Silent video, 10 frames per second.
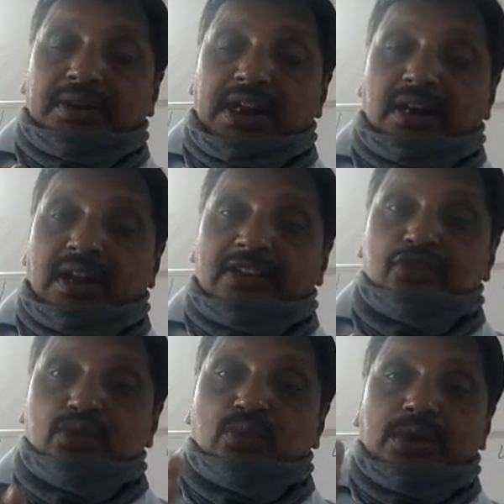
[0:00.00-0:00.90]
10
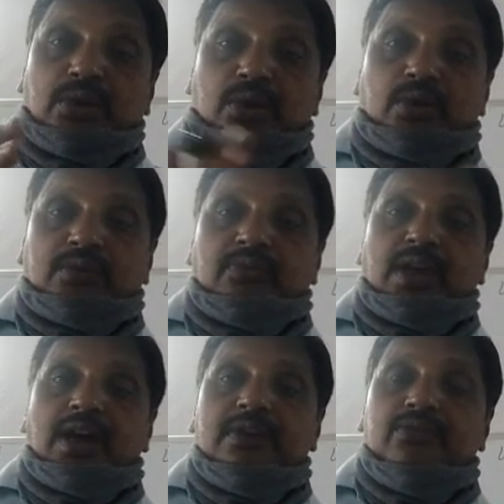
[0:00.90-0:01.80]
lakhs to 1 crore,
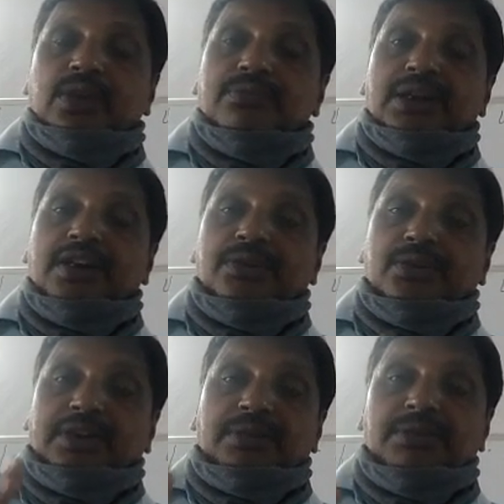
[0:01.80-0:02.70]
or 1 million
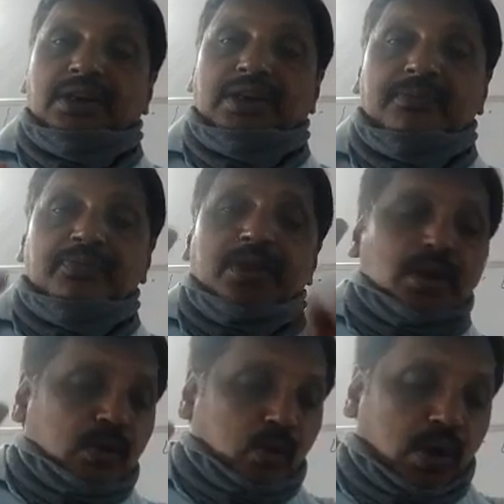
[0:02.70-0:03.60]
to 10 million.
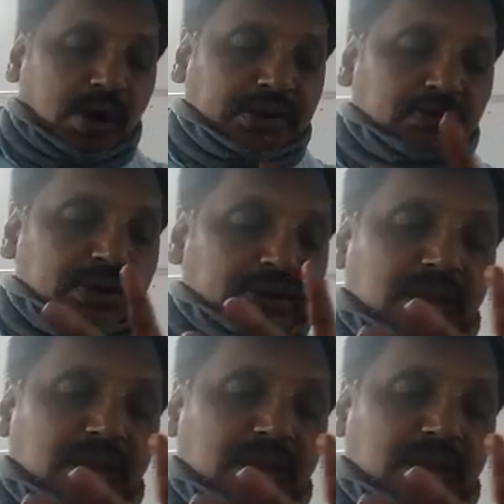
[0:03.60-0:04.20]
Whatever